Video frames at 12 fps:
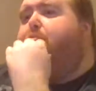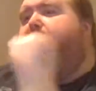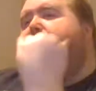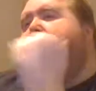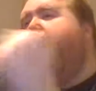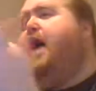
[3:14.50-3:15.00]

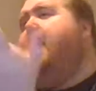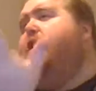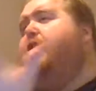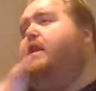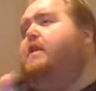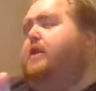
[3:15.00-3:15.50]
but
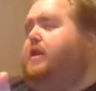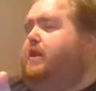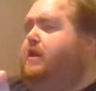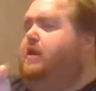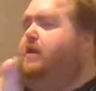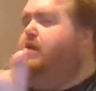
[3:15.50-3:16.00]

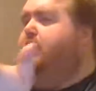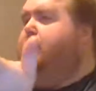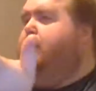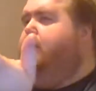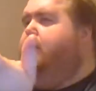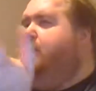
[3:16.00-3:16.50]
technicality,
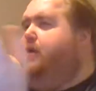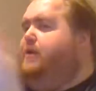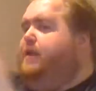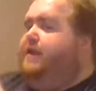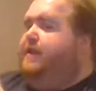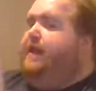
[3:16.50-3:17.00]

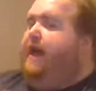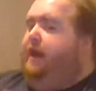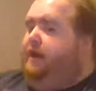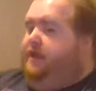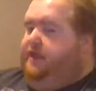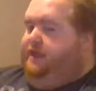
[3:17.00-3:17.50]

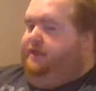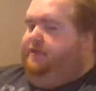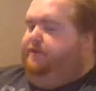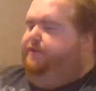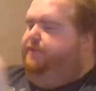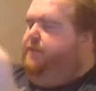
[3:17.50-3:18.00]

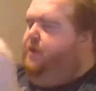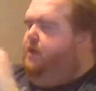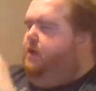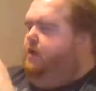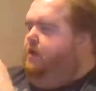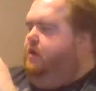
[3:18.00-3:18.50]

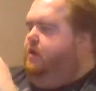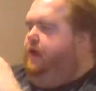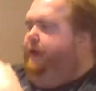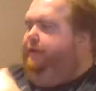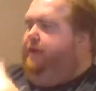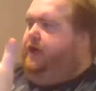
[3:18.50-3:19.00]

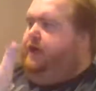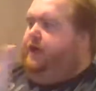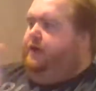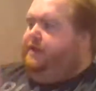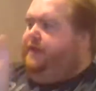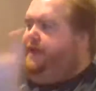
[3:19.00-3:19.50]
if you're going to go
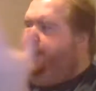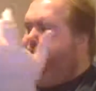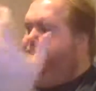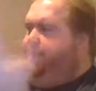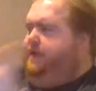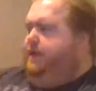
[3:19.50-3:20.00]
see it at
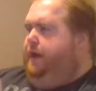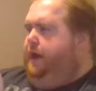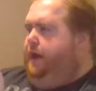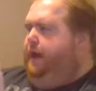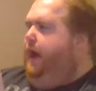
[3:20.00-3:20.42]
midnight,